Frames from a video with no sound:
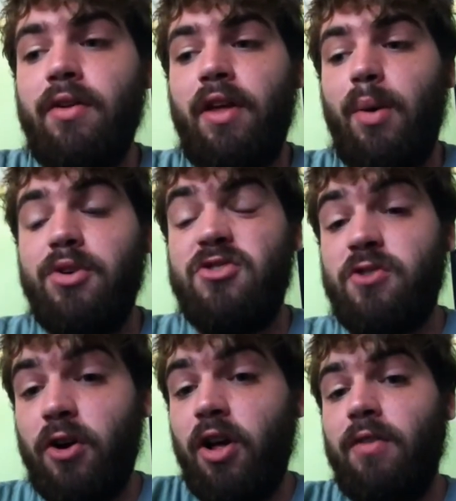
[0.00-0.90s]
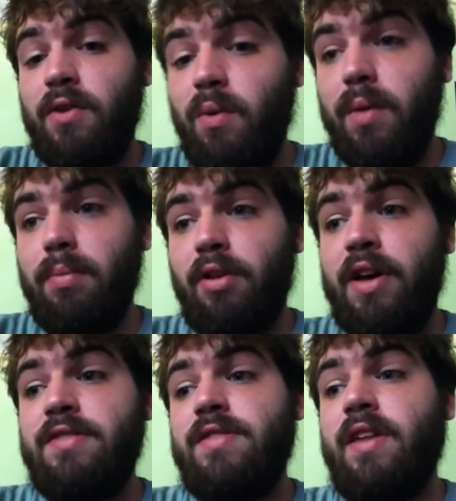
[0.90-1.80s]
They always start off in one
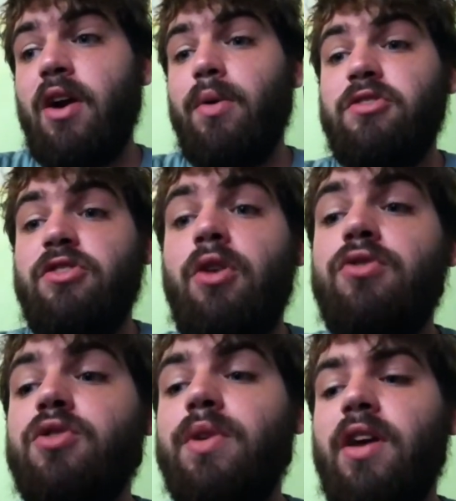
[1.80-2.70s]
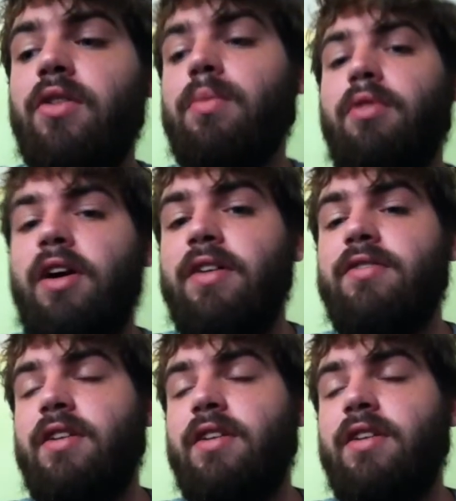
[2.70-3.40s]
place and they always go to another place.